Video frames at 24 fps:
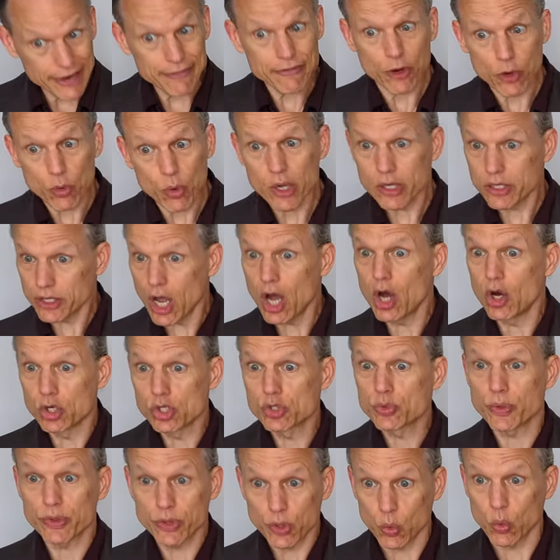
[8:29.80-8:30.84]
everyone
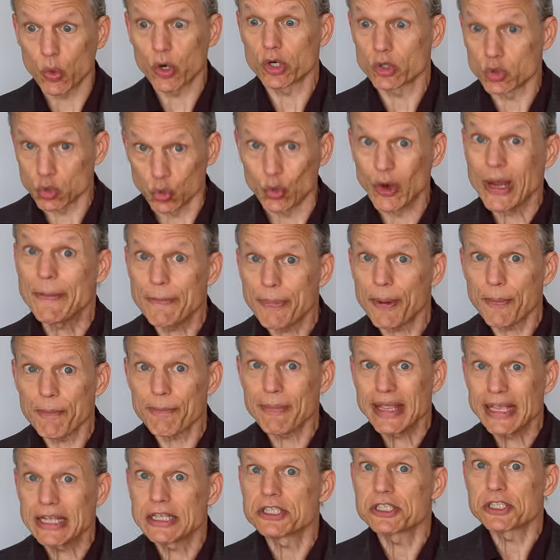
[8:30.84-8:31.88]
knows what the word rape
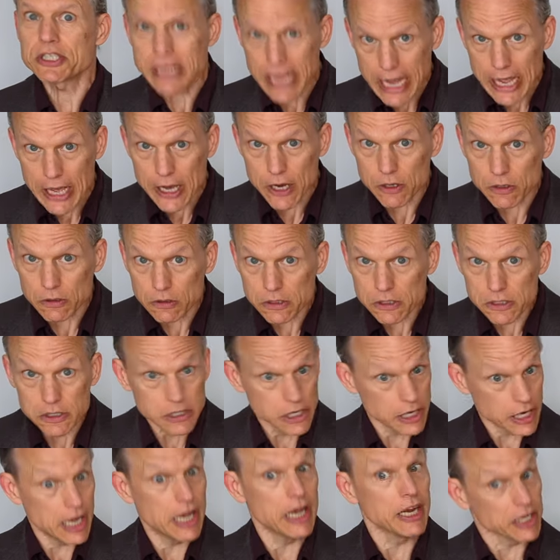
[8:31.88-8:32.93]
means now.
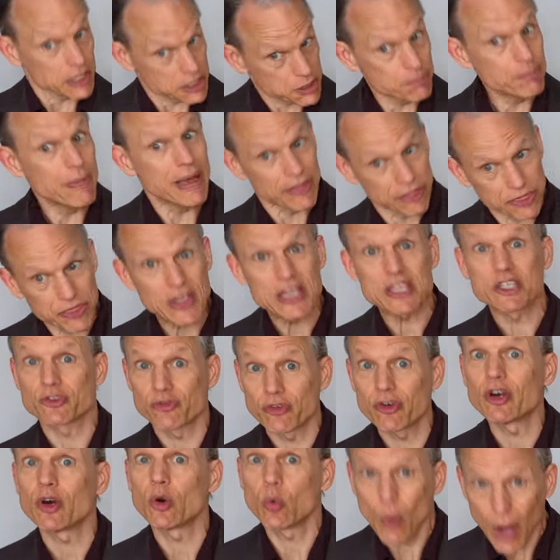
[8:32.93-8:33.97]
And it's meant this
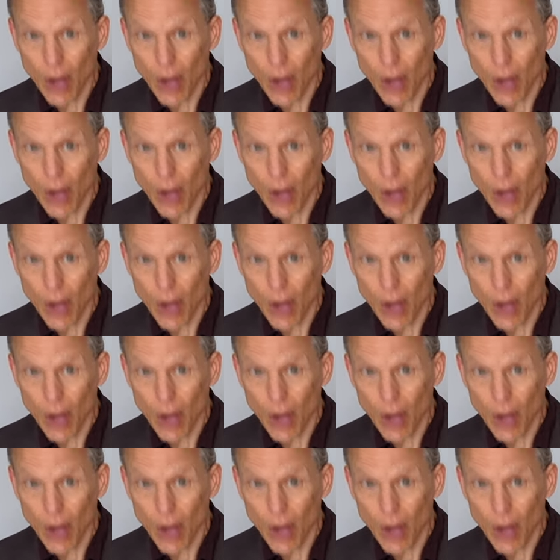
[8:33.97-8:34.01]
for a